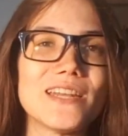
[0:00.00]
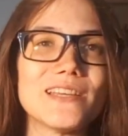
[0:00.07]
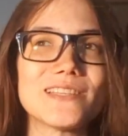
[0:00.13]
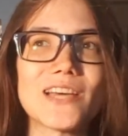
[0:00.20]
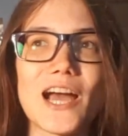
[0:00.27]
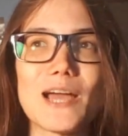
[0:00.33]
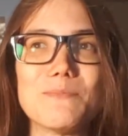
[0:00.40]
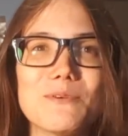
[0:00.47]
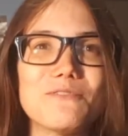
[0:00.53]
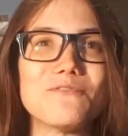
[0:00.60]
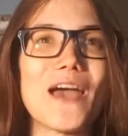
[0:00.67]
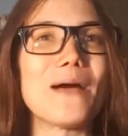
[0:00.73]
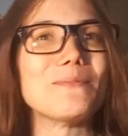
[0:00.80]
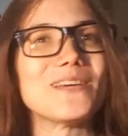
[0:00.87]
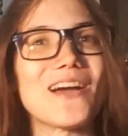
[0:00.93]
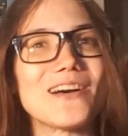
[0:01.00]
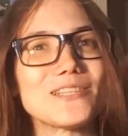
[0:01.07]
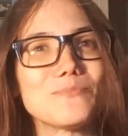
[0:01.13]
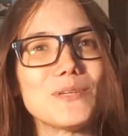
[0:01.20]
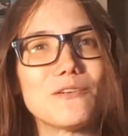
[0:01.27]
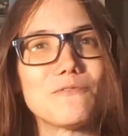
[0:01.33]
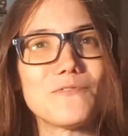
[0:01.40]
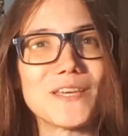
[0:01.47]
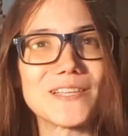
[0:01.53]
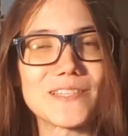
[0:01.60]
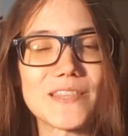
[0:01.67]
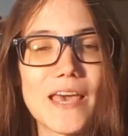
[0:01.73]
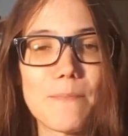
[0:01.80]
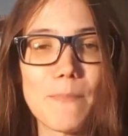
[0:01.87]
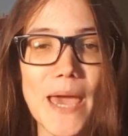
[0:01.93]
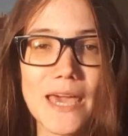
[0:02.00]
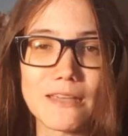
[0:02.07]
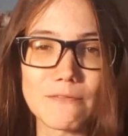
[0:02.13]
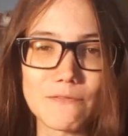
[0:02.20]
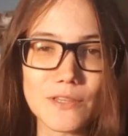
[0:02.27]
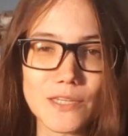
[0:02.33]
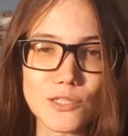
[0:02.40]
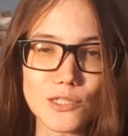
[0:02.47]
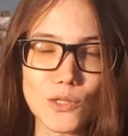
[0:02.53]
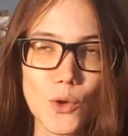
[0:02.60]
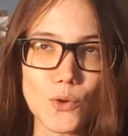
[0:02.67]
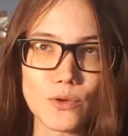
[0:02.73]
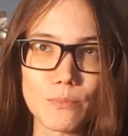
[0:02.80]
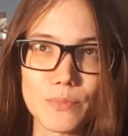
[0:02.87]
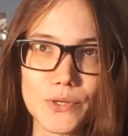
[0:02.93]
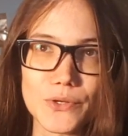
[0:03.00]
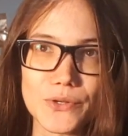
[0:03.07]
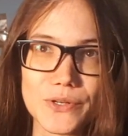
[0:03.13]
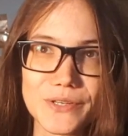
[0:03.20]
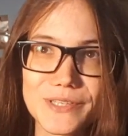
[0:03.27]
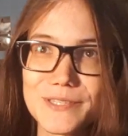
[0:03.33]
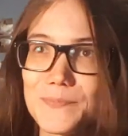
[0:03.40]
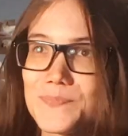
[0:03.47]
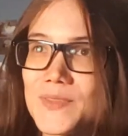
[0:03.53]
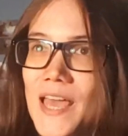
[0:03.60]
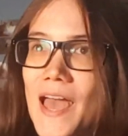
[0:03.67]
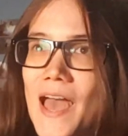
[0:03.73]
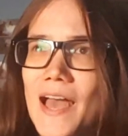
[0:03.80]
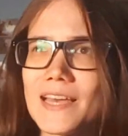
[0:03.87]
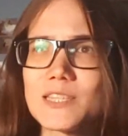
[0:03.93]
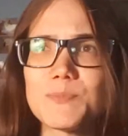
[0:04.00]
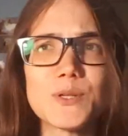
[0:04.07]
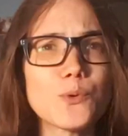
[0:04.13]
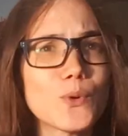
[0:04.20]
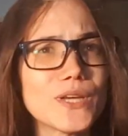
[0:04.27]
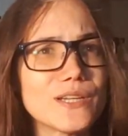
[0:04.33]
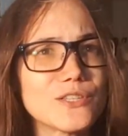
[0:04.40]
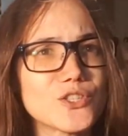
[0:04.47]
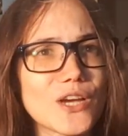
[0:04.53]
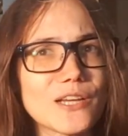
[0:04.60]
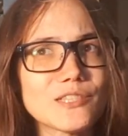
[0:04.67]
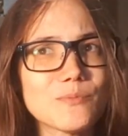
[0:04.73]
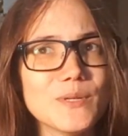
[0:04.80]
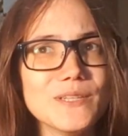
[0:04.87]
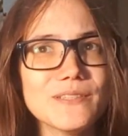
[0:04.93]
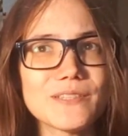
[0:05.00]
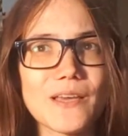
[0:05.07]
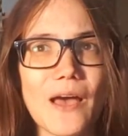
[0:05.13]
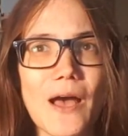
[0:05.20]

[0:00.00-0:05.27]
anytime the family asks me to fix their painfully slow computers. It's been a weird adjustment.